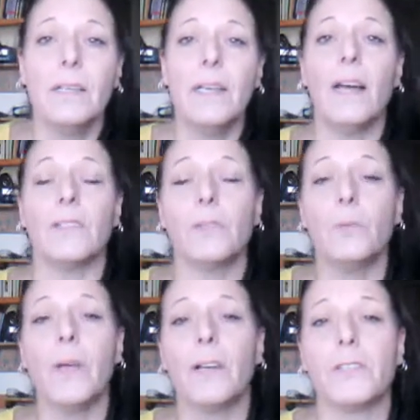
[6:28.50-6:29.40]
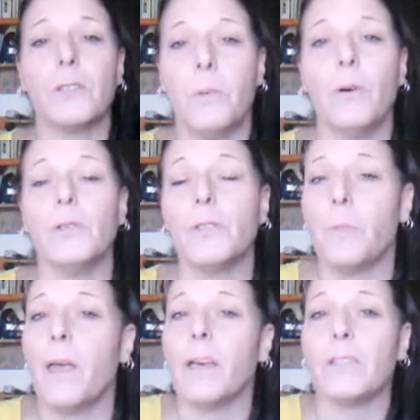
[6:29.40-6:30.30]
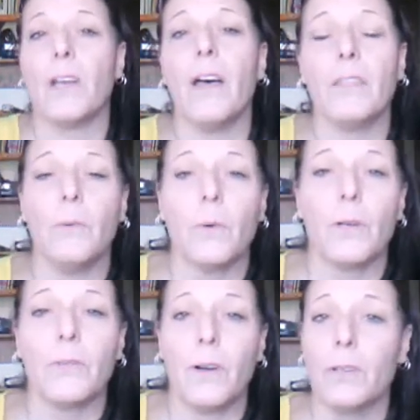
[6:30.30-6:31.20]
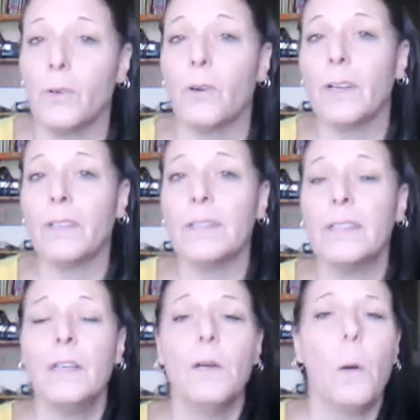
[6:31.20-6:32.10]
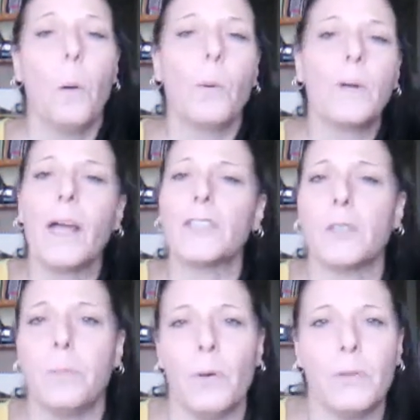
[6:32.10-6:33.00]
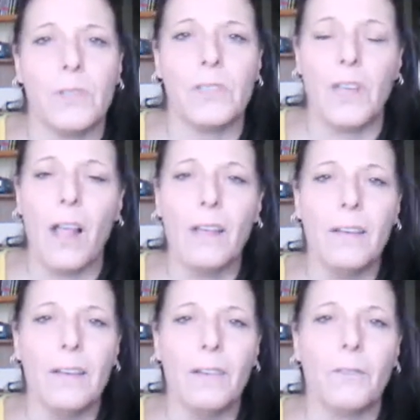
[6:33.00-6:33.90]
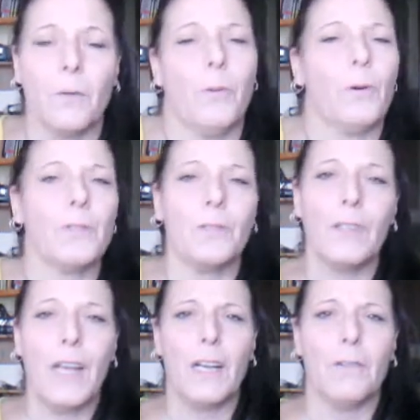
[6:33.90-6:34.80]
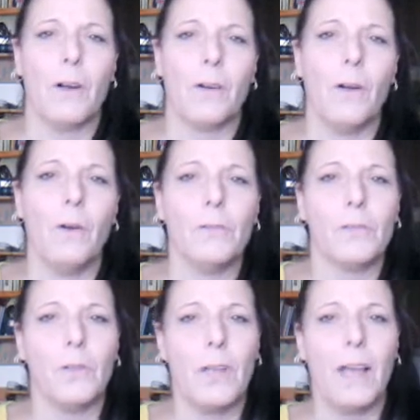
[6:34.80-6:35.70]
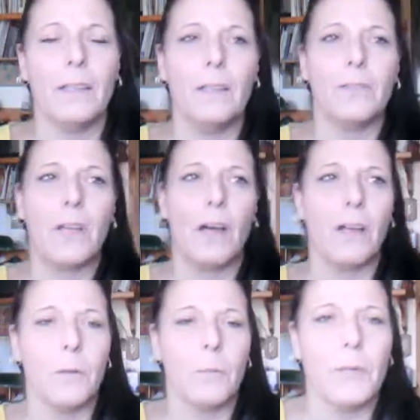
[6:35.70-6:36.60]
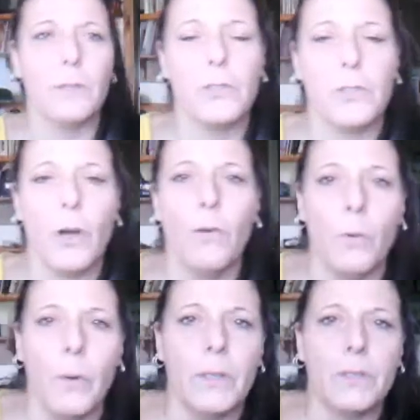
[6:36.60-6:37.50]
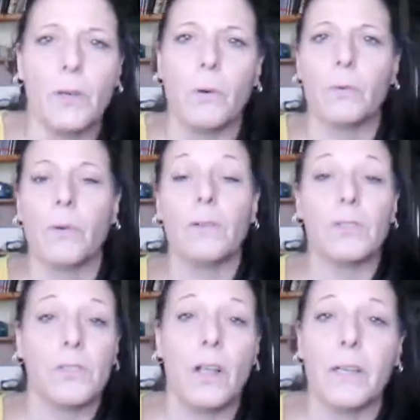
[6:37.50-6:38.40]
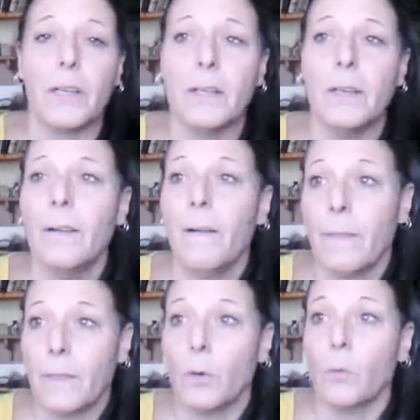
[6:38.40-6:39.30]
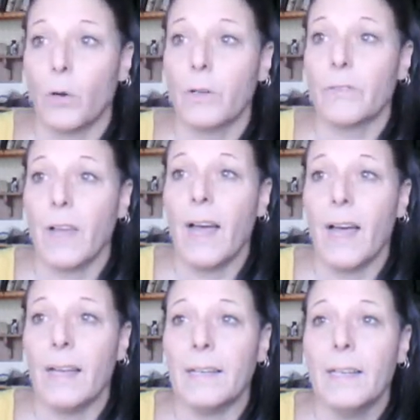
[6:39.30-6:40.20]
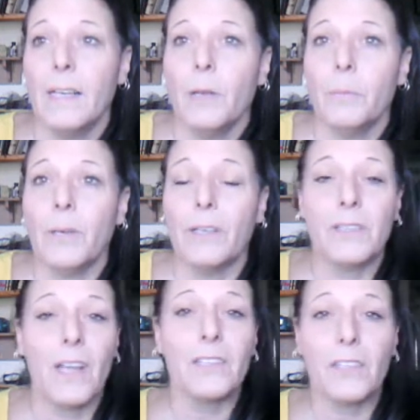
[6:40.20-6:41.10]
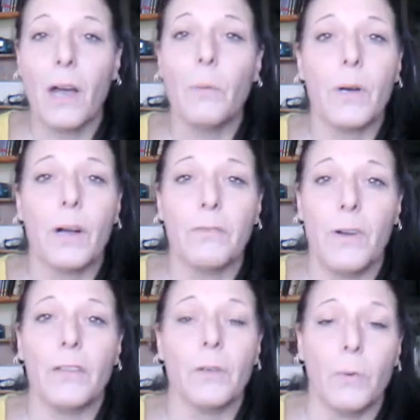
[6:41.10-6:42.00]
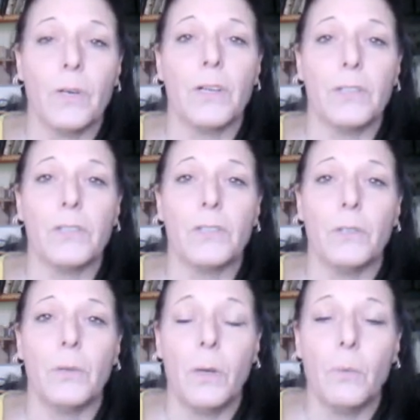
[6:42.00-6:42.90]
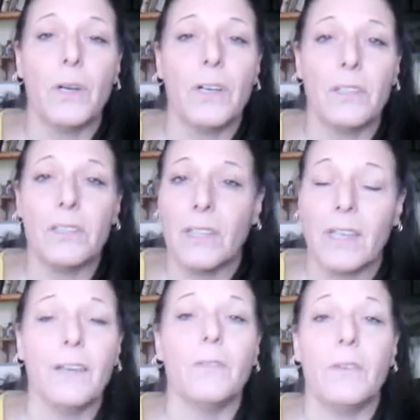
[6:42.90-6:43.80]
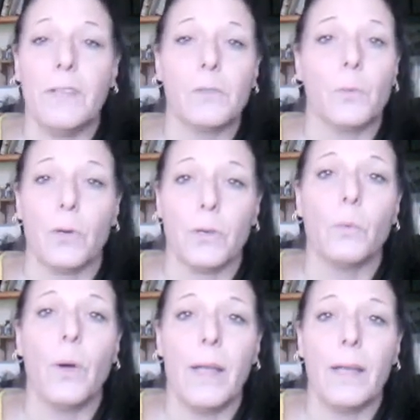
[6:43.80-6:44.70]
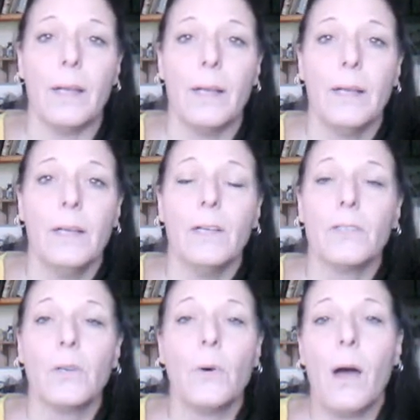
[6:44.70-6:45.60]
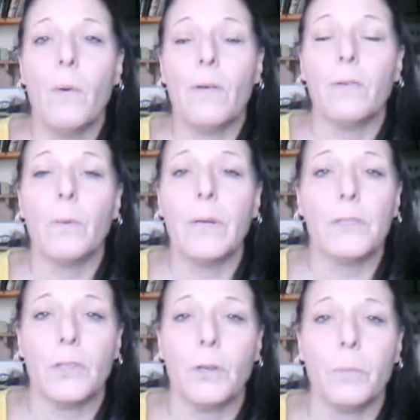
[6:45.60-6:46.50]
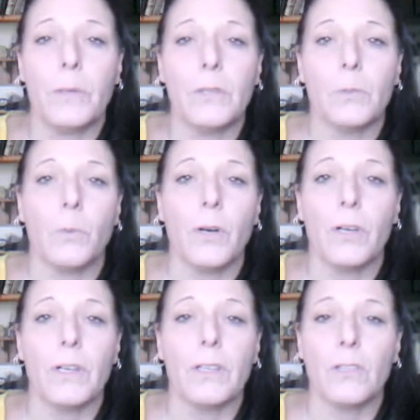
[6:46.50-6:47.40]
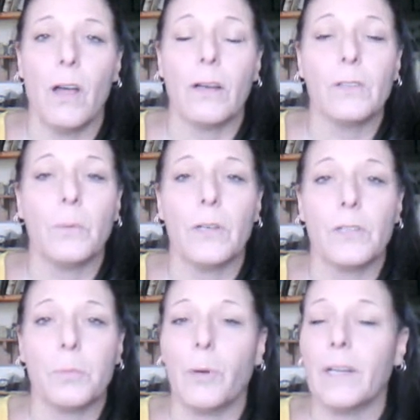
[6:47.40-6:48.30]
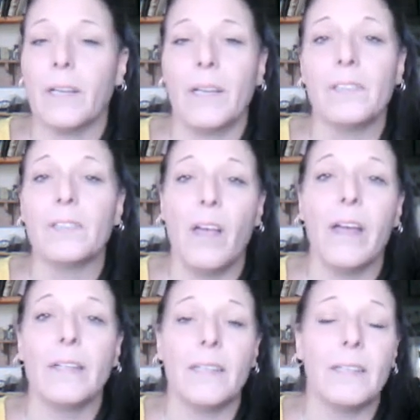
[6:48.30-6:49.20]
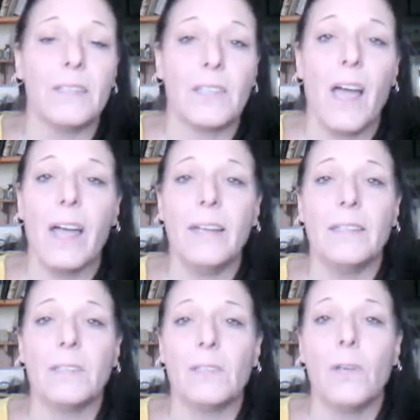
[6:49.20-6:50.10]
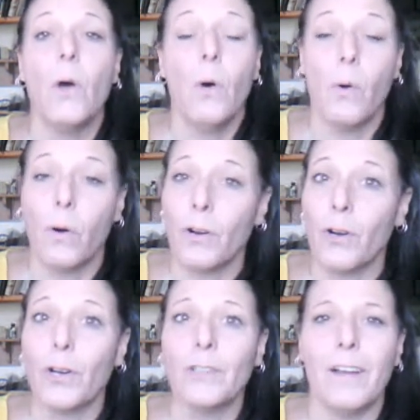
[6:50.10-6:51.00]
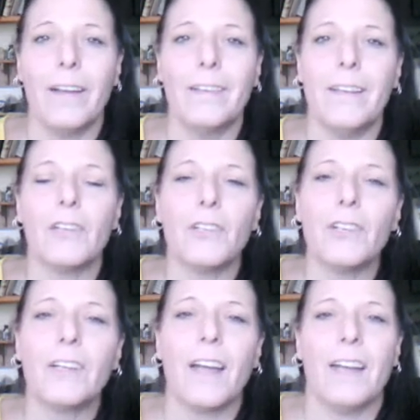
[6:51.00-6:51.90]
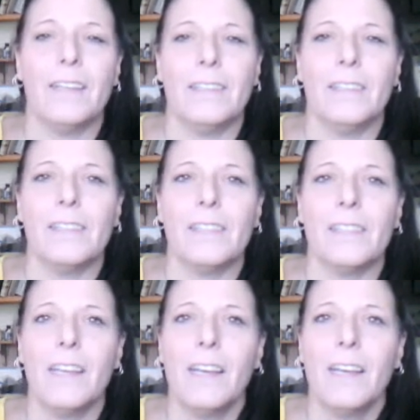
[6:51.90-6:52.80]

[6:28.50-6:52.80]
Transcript: Yes, we are supposed to pass on the word of our Lord we're not supposed to sell it for personal gain of our own, so that leaves out anybody who's Jehovah Witness going around selling the Word of God, because that's not what our Father wanted us to do. He wanted us to give His Word away. So, however we interpret His Word, as long as we are spreading His light and His kindness, or her light and her kindness,